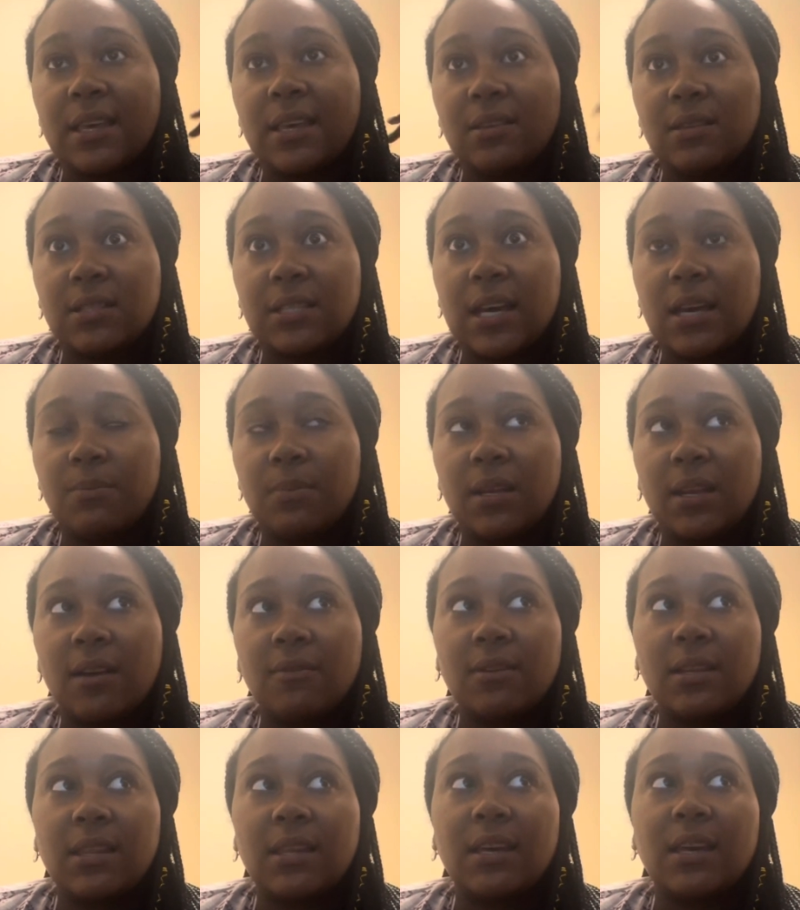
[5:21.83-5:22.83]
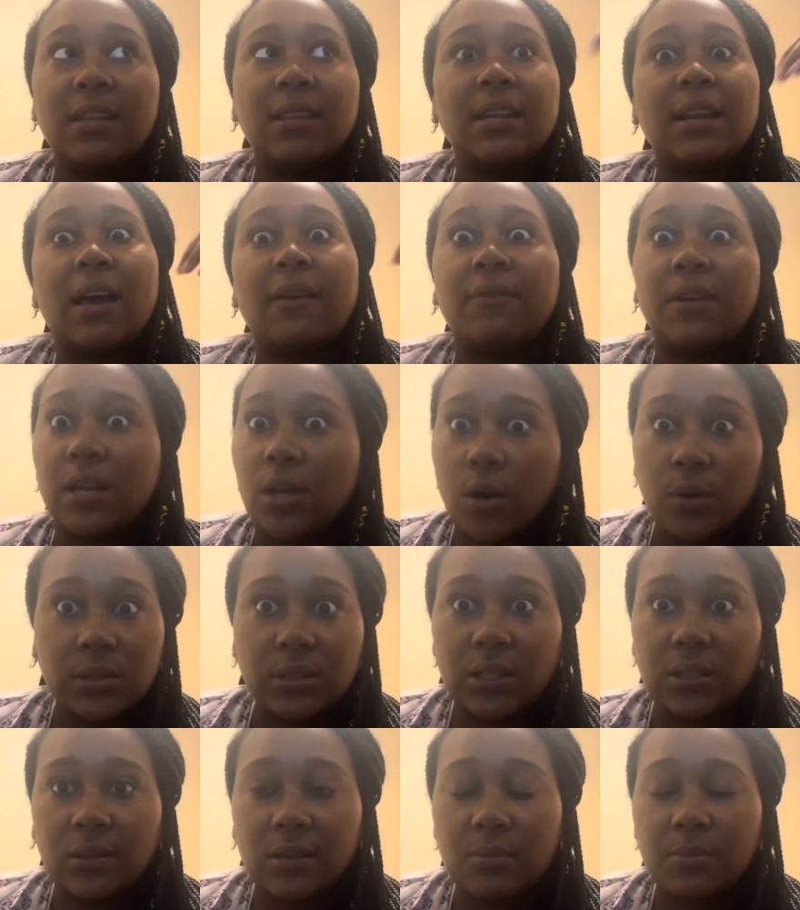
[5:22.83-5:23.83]
and typing everything and then having to go see
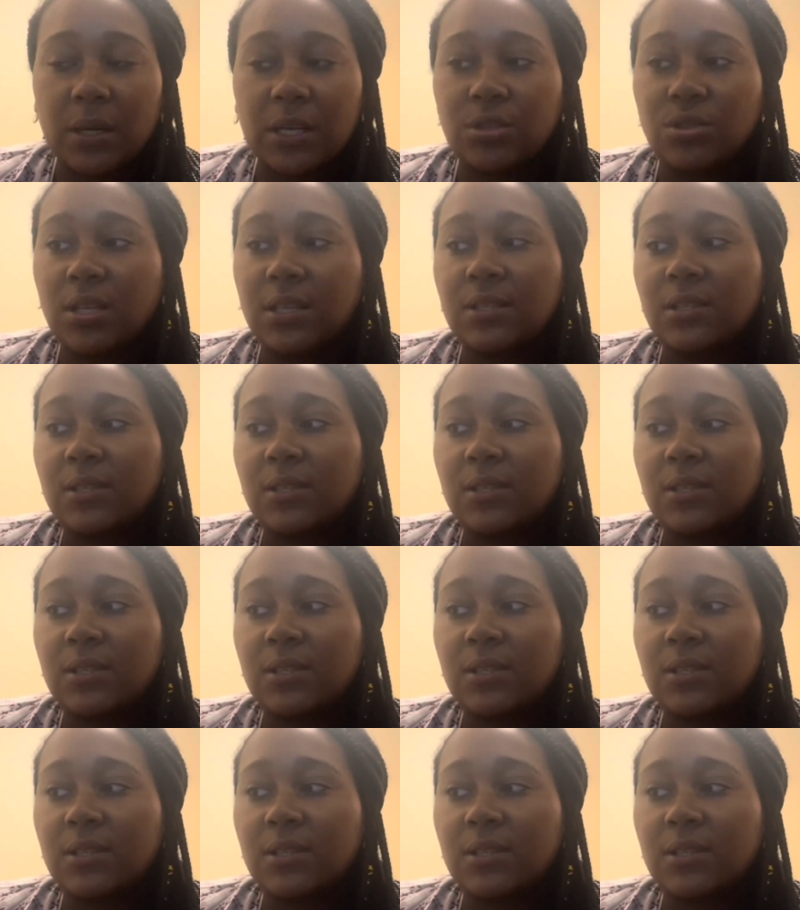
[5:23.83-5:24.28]
another patient.